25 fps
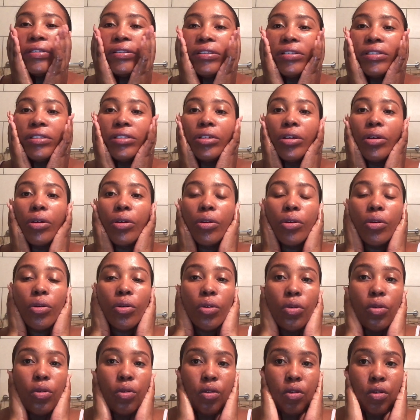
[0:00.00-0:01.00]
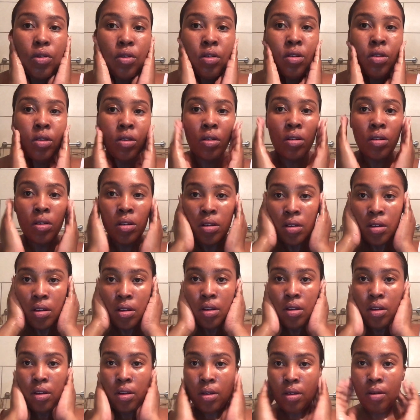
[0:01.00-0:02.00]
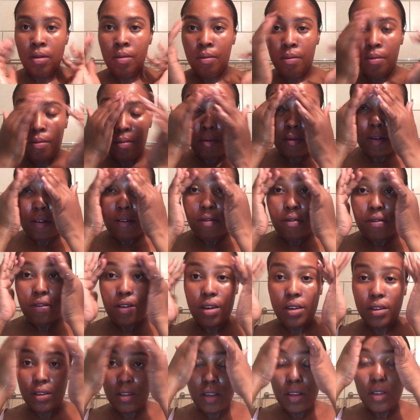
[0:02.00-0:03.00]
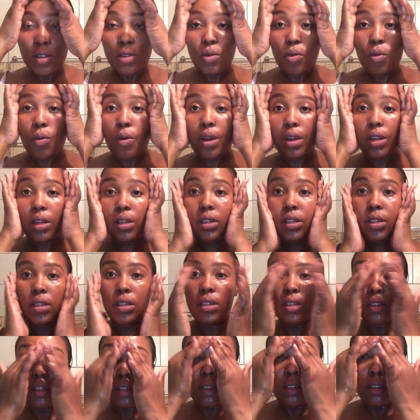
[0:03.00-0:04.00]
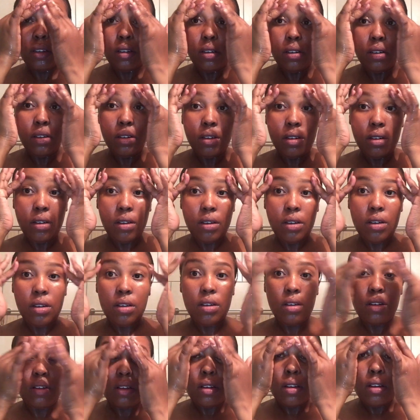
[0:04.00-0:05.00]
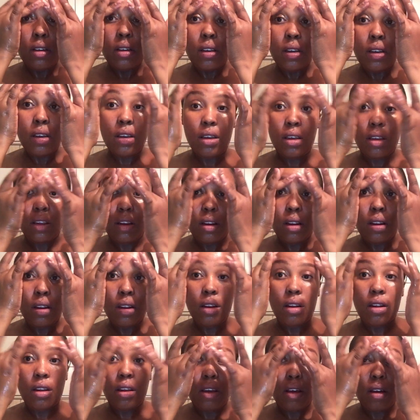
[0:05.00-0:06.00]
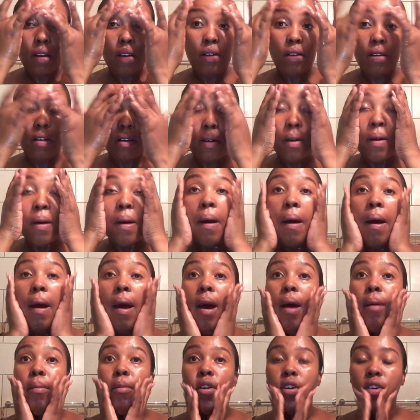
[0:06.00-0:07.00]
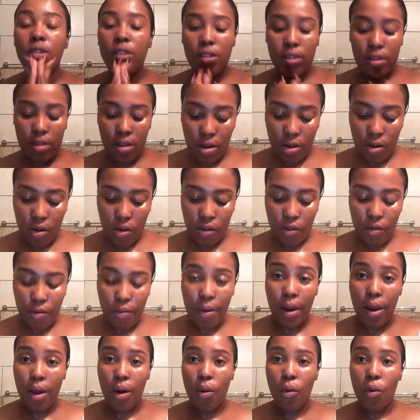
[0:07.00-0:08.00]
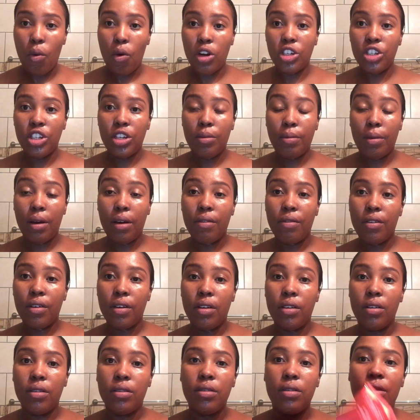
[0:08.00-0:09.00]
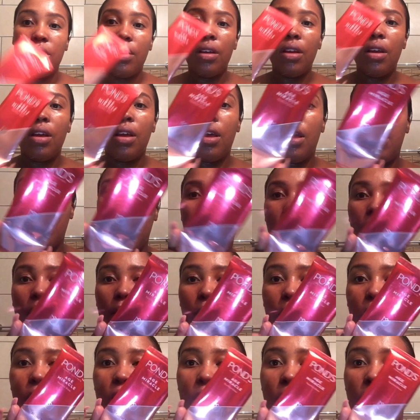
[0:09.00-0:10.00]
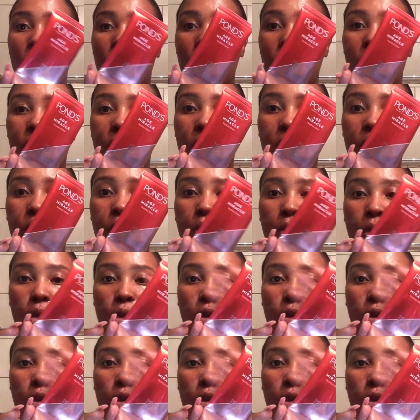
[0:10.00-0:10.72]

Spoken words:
So my face is wet, and yeah, I'm gonna start off by washing my face, and I'm gonna use this